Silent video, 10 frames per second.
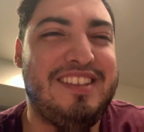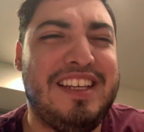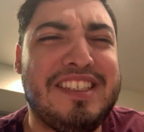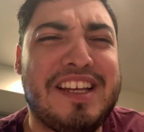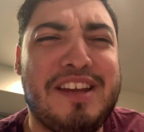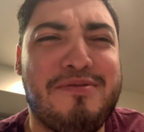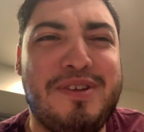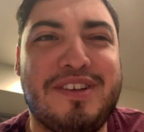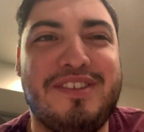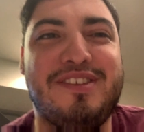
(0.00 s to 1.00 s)
tastes kind of
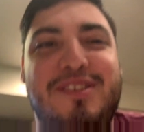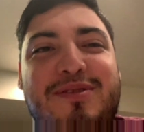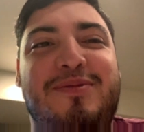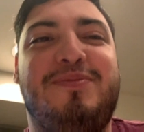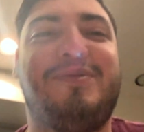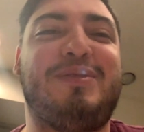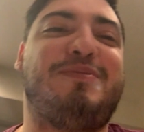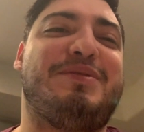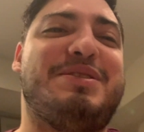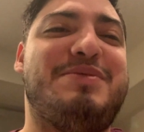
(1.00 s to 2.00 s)
weird, so
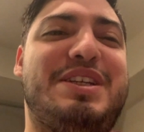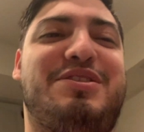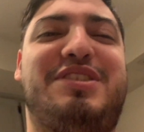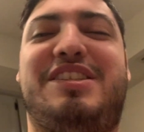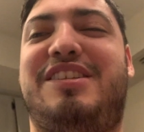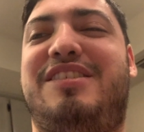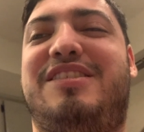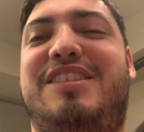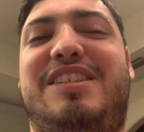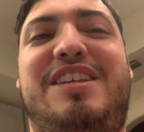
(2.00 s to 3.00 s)
gonna be interesting
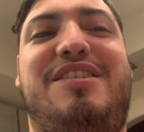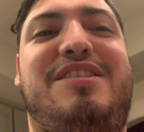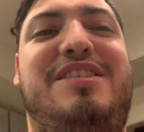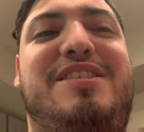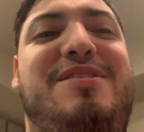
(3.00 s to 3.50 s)
to see how it is.